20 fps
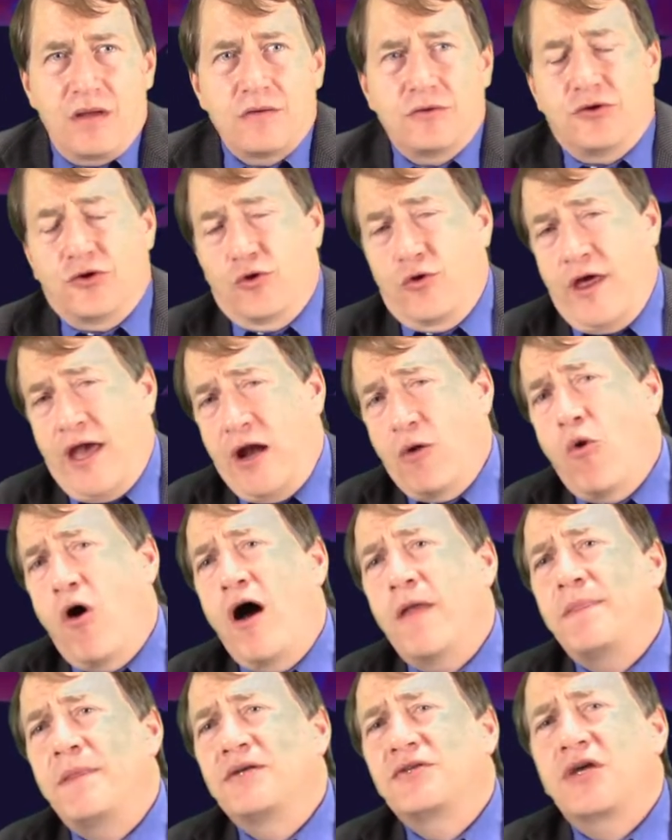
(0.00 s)
Do they
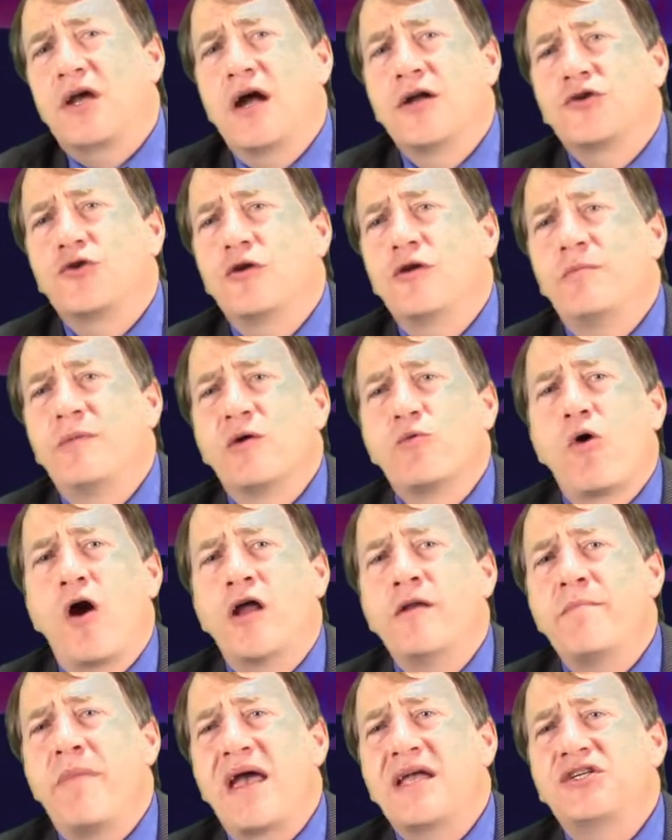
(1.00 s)
want this country to be
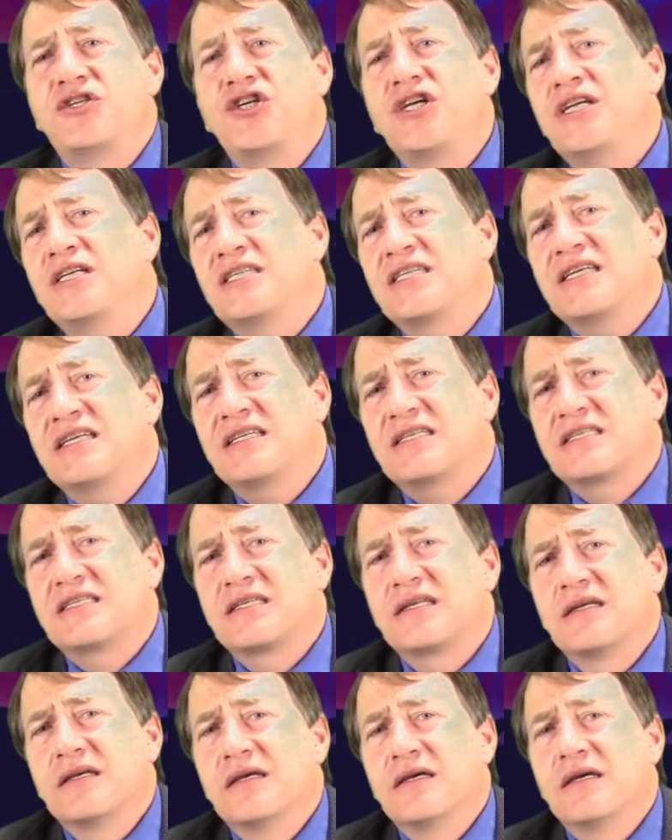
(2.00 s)
run by
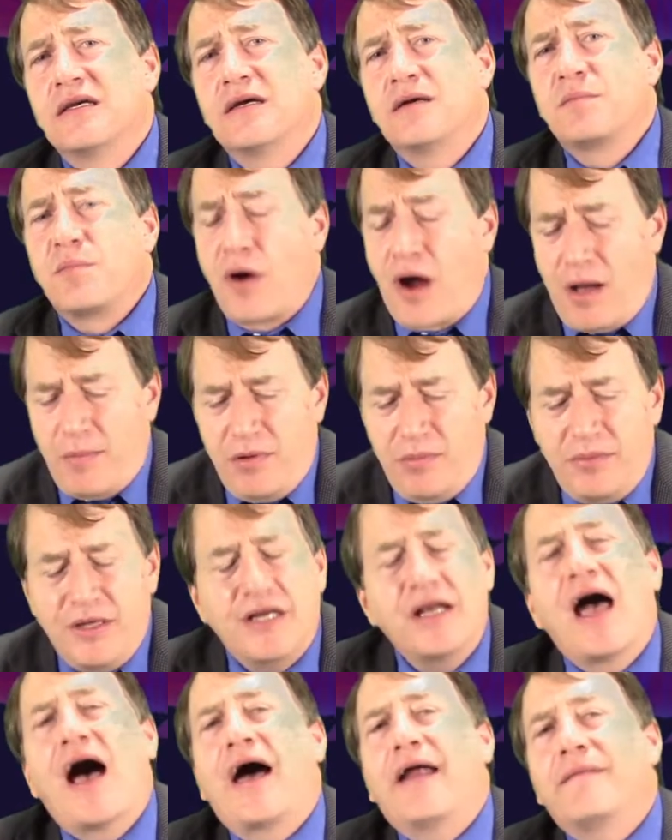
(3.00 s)
Jesus? Probably
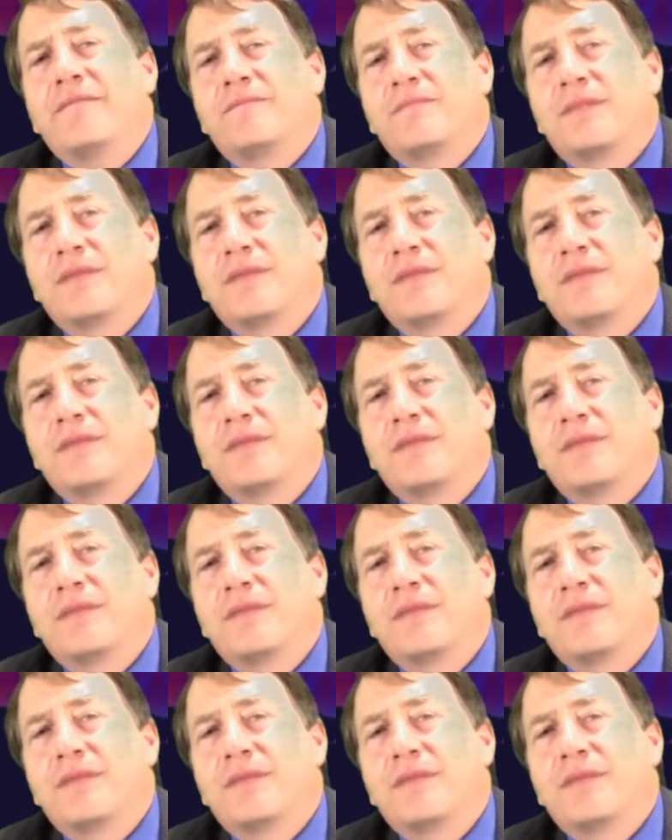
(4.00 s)
not.